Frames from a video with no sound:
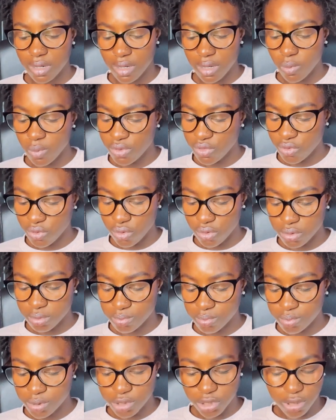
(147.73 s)
with
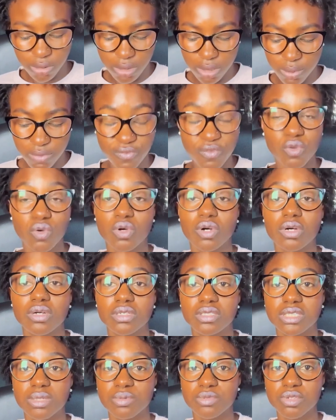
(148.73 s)
your
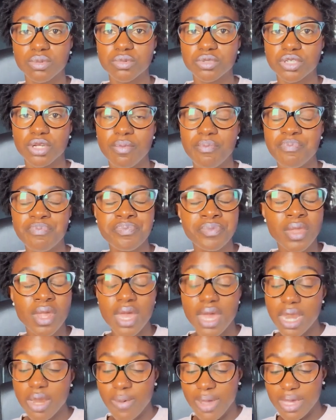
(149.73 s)
subscription.
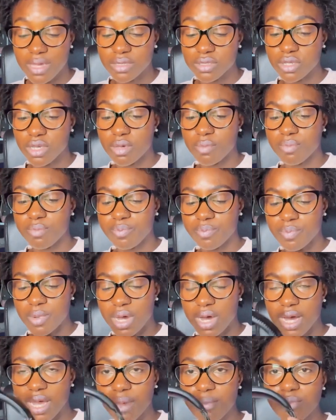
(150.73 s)
Anyway, so
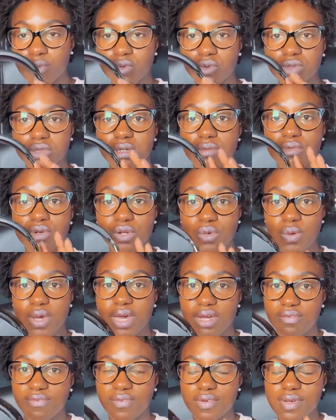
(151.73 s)
I bought some new
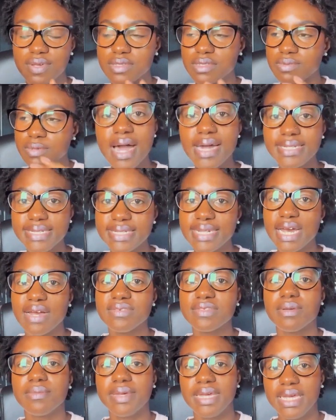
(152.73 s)
headphones. I did have
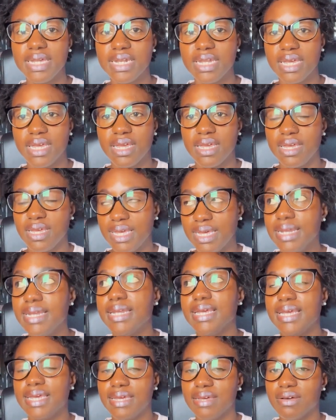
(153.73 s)
some
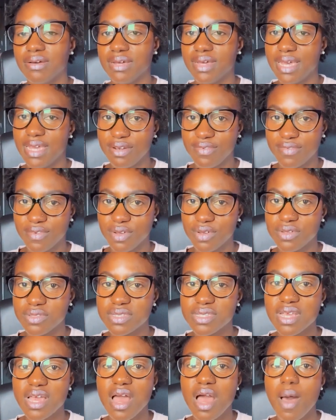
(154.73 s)
in-ear
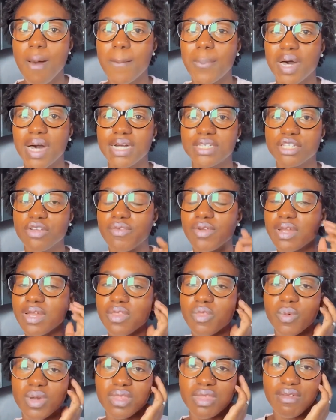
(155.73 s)
headphones, but I don't really like
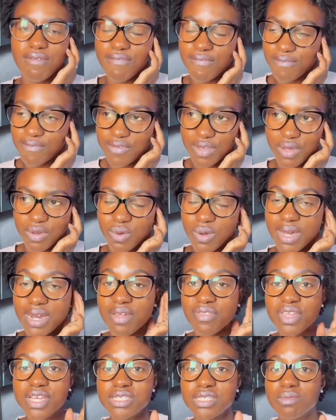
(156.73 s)
the way they feel, and I
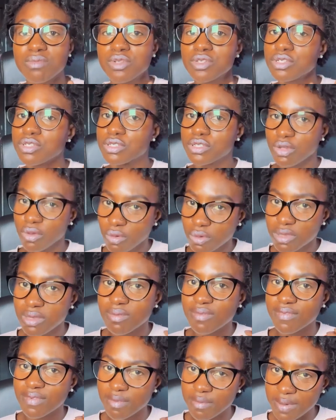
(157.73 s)
think someone stole them
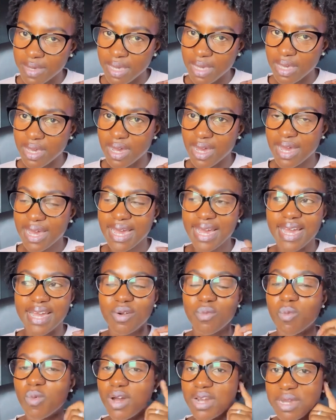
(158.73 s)
from me. I
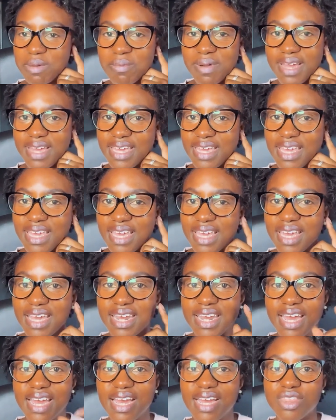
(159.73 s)
had one in my ear and I
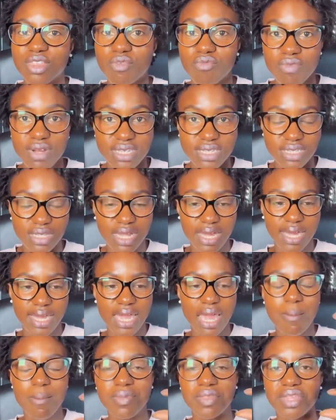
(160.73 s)
had the rest, like it
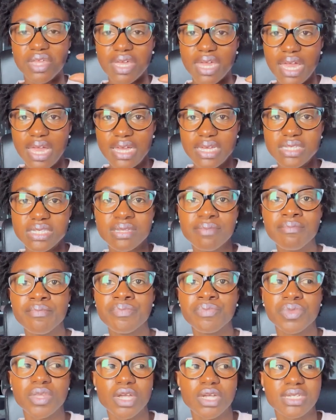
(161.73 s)
came in the case,
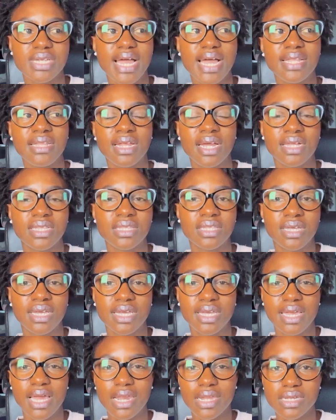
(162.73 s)
because I had like the
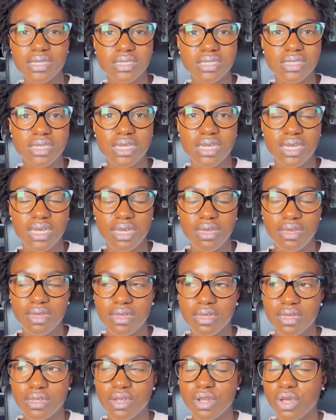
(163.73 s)
Galaxy,
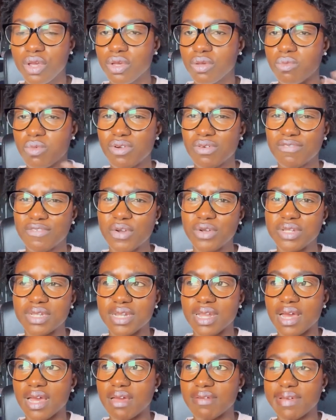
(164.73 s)
no, what phone did
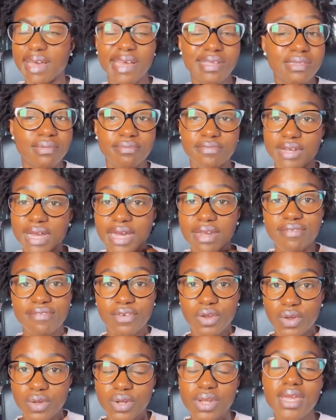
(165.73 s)
I have? I had a
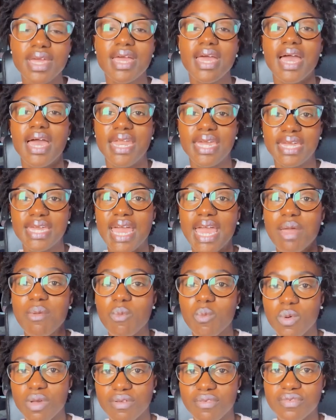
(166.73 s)
phone and it came
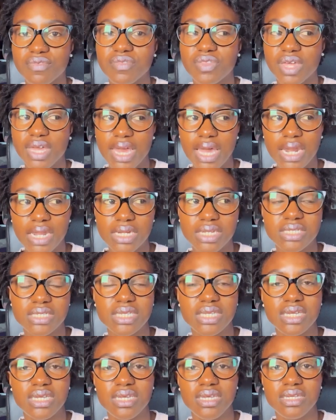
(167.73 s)
with the
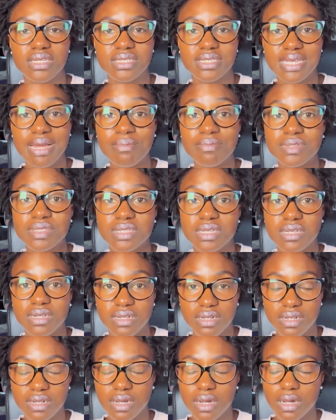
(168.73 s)
Galaxy
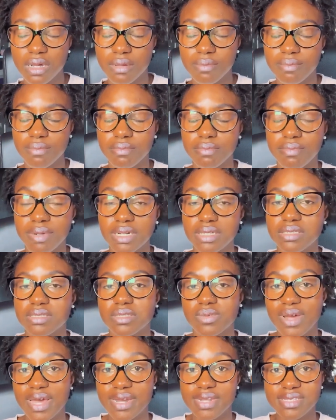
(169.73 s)
Samsung Buds,
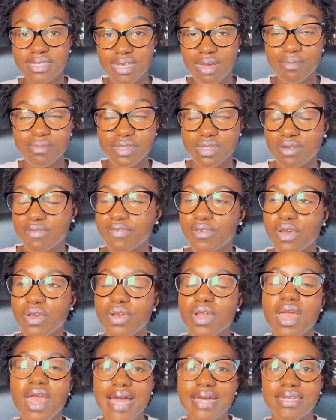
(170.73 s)
so I had a Samsung phone.
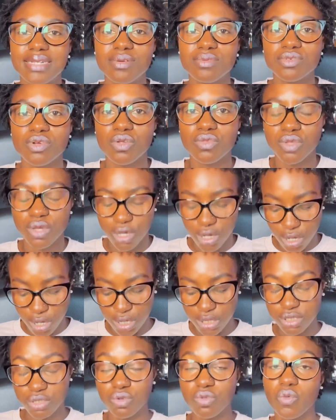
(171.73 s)
And I was on the
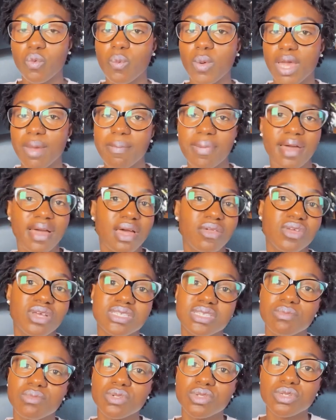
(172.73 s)
coach and on the way back, I think
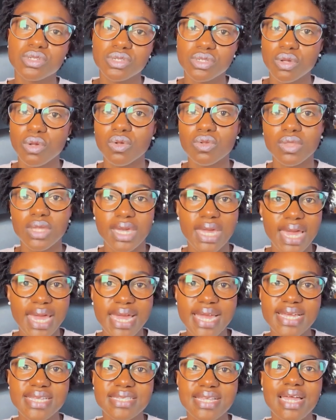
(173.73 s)
someone stole the
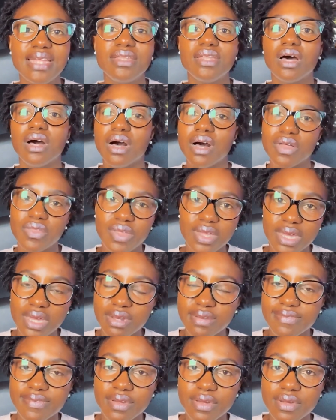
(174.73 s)
case and the other
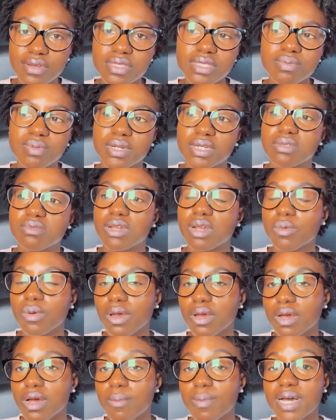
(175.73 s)
headphones, because when I
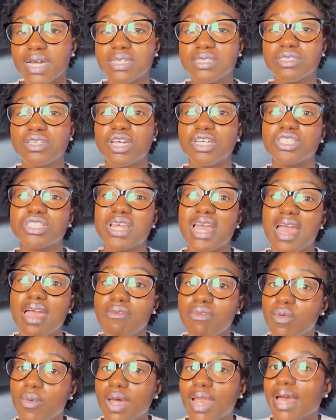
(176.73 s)
woke up, I searched
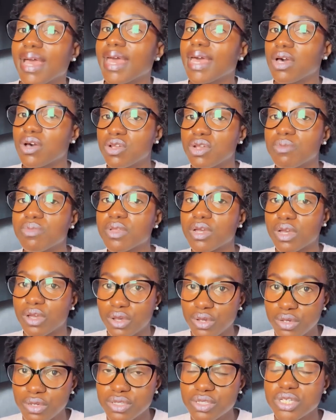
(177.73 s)
everywhere. Like I held up the
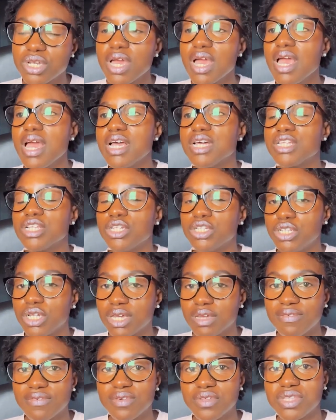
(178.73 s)
coach
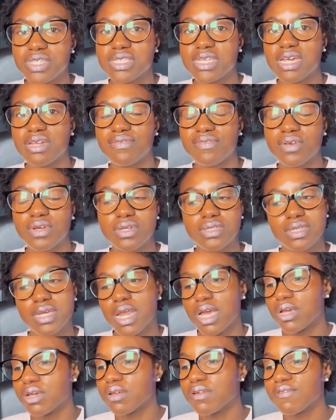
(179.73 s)
looking for these headphones and I
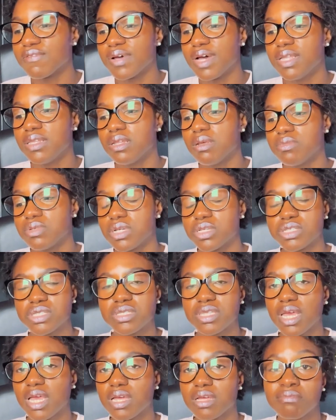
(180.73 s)
couldn't find them. So I just
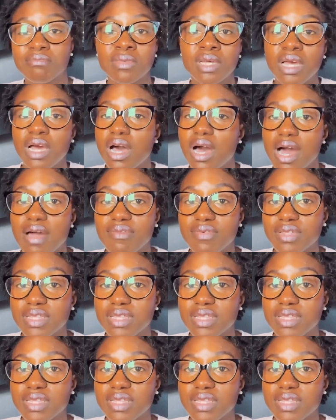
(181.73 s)
think either